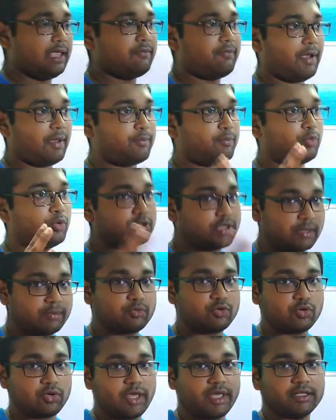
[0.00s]
if I put
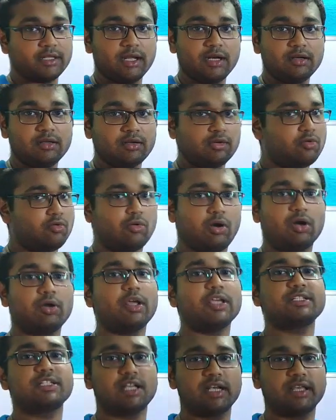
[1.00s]
them together,
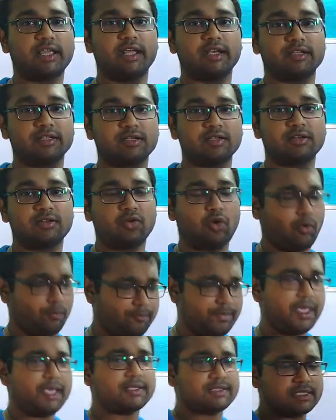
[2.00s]
what I shall get?
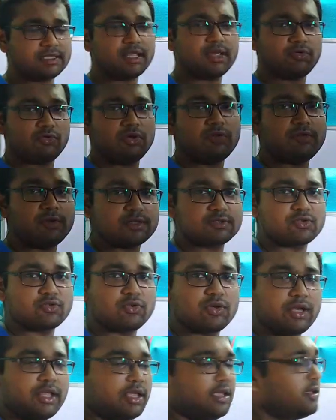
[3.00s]
Obviously the universe
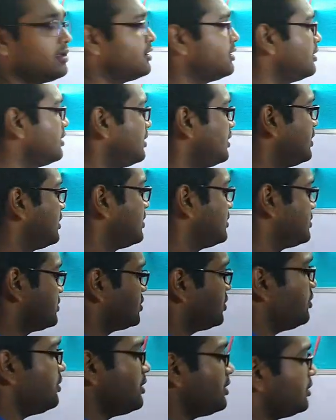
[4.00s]
only.
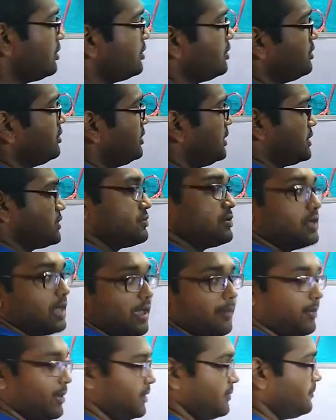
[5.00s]
So this will
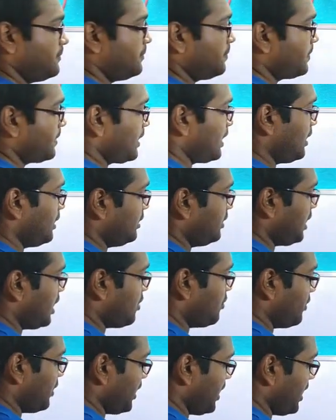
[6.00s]
happen.
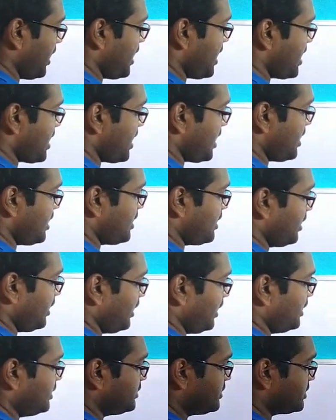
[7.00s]
Now A
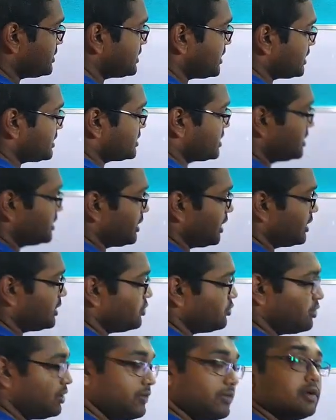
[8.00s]
intersection the
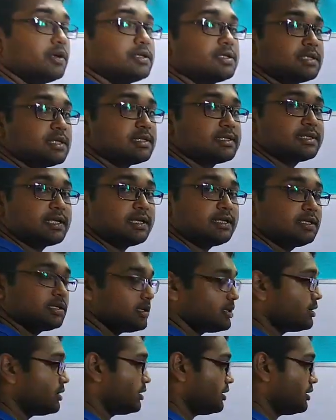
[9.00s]
universal set,